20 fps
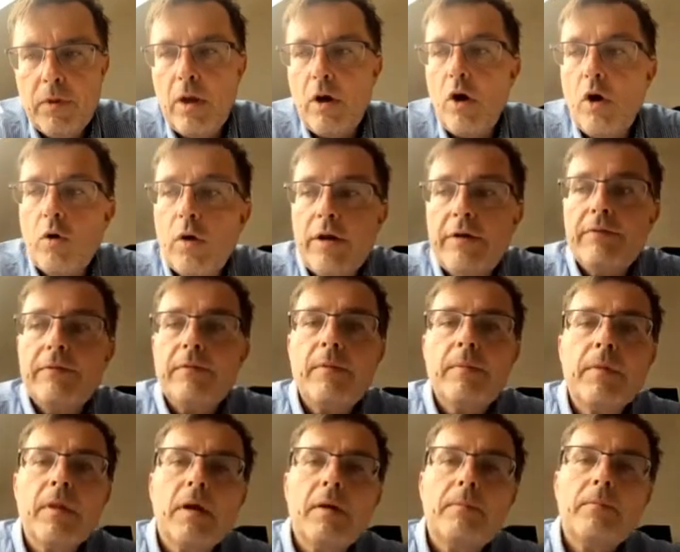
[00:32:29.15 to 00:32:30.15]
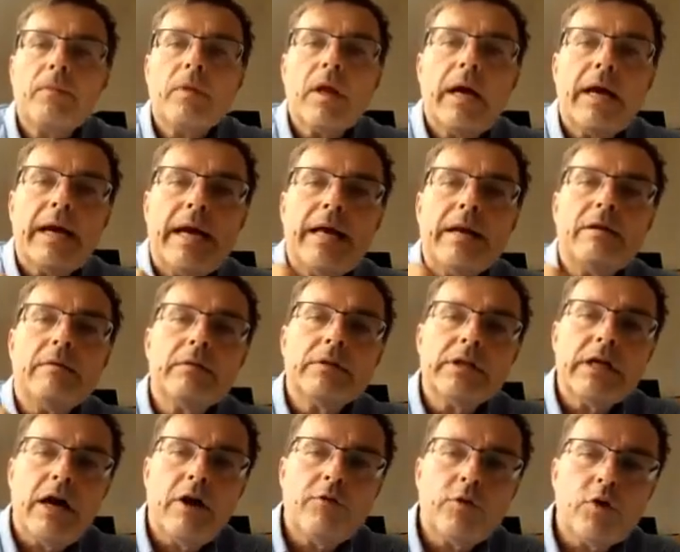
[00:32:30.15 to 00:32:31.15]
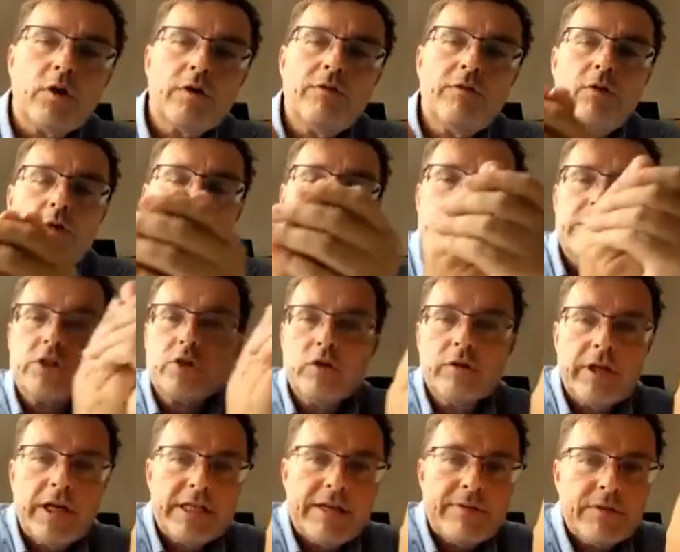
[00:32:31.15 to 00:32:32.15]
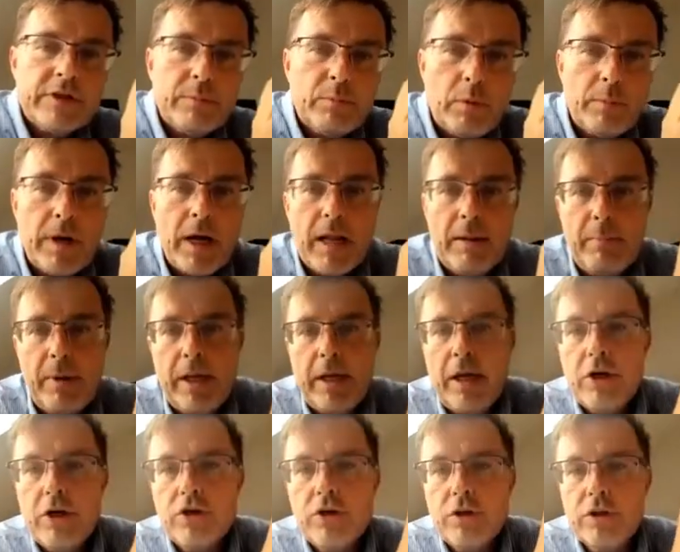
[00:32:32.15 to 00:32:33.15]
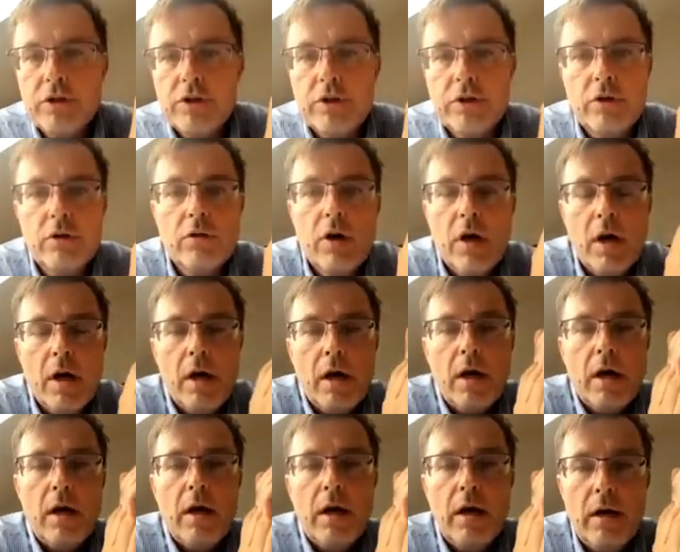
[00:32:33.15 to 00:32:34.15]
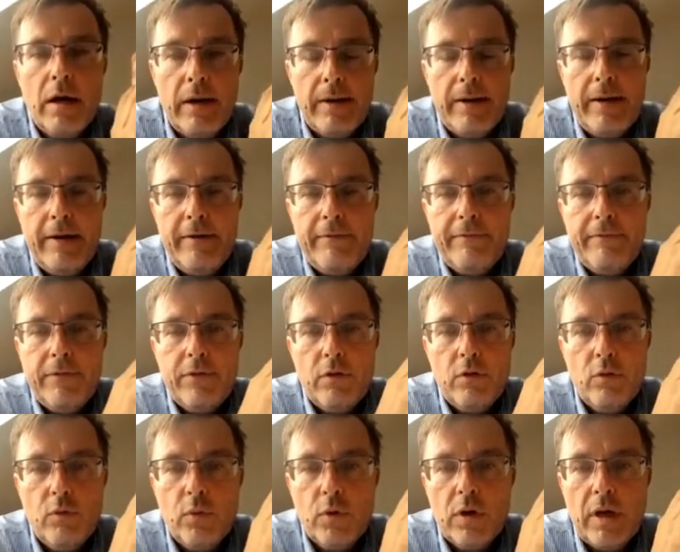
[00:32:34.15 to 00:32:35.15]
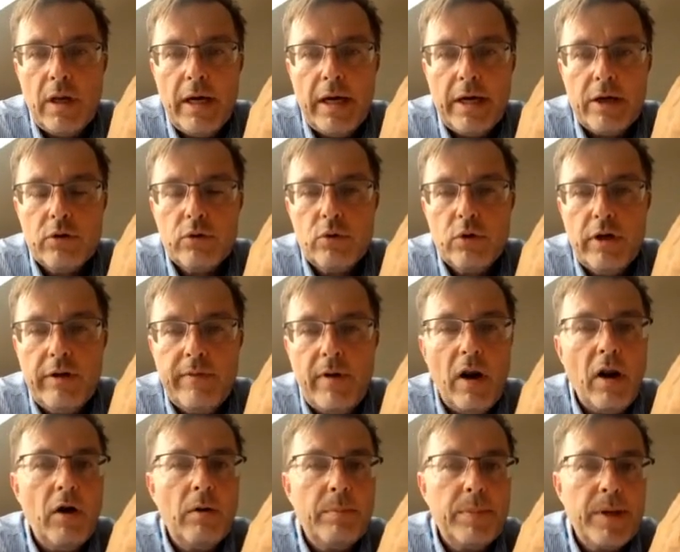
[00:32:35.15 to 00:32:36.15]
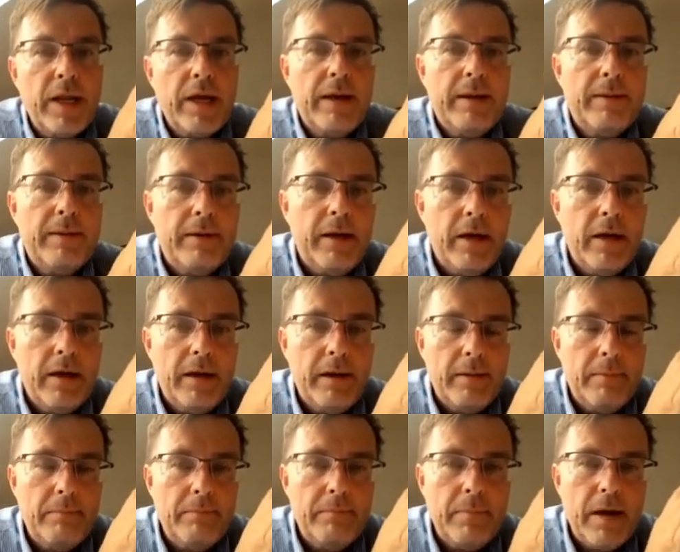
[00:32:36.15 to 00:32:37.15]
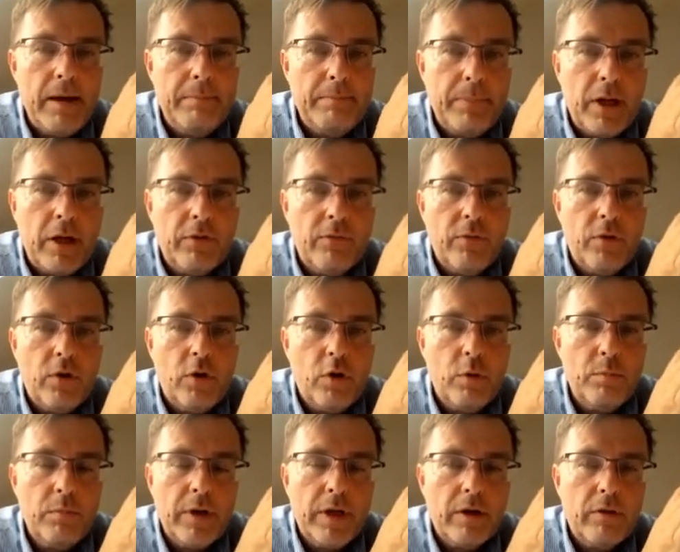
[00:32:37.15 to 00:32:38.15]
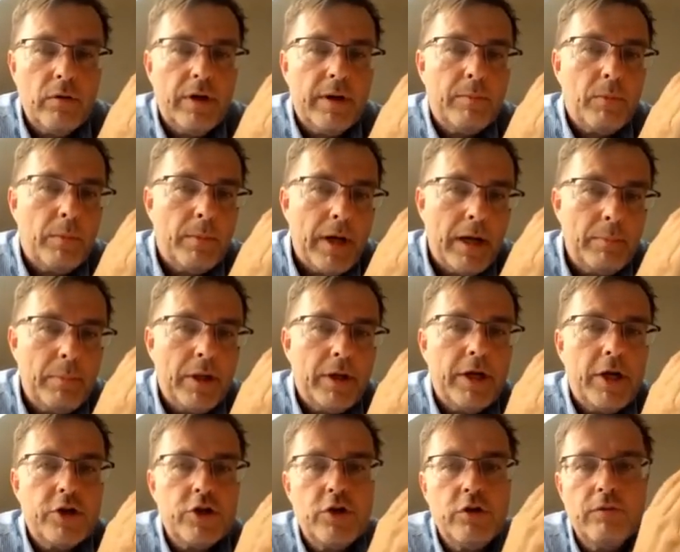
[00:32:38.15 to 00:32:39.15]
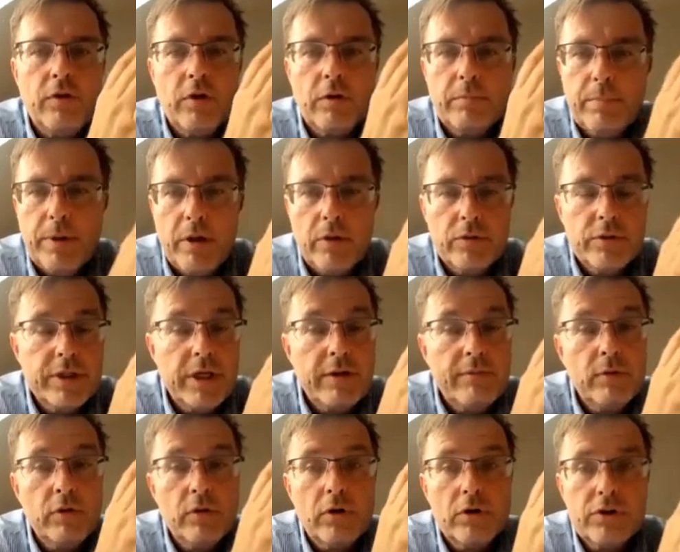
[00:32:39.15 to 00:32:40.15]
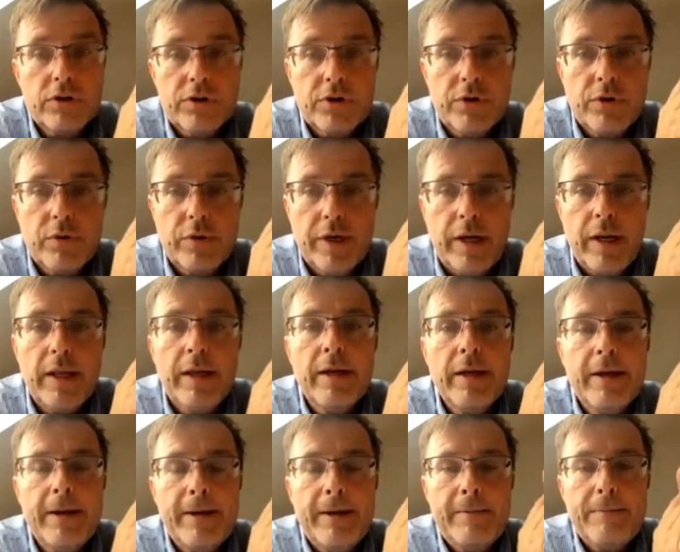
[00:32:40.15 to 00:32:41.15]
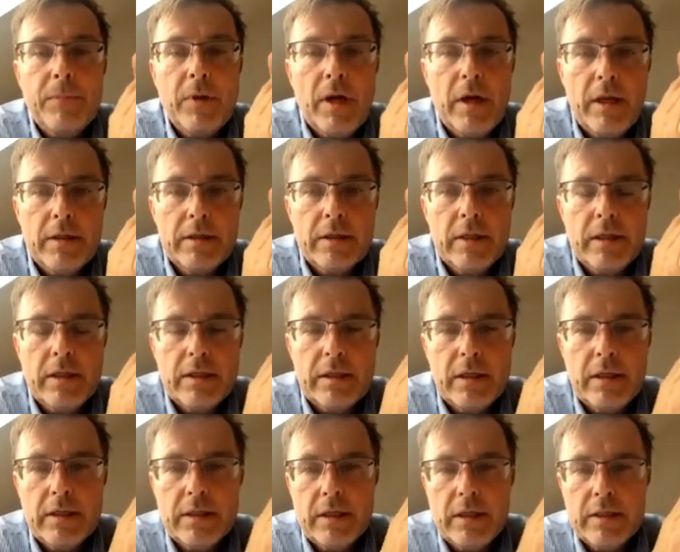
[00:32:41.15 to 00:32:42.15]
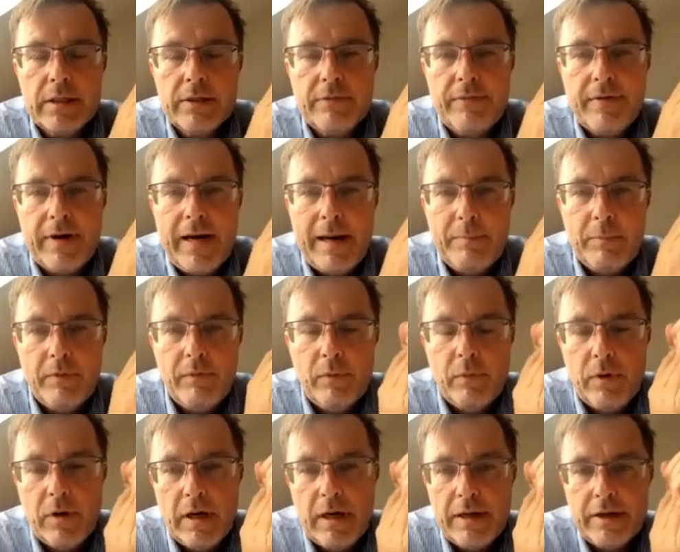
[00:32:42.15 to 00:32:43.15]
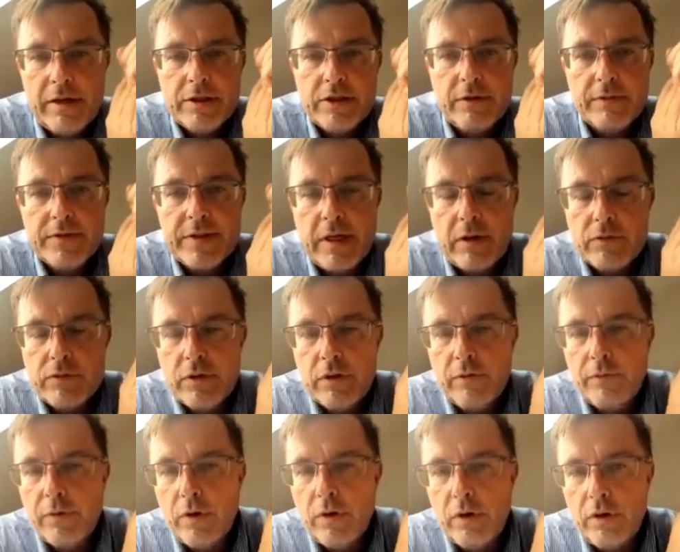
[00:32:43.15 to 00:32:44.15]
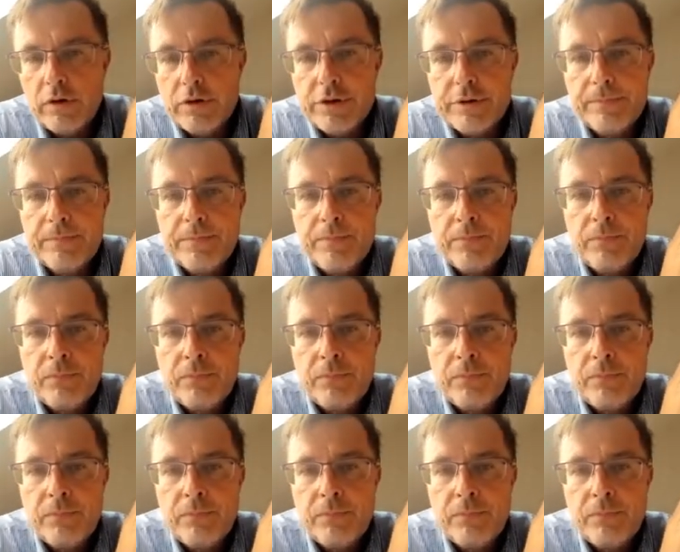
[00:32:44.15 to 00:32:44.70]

only, again, the IoFrog, for instance, contains even the mobile application. So if you would like to develop a platform including mobile application for POC, it would cost you really in the frame of hundreds of thousands of euros.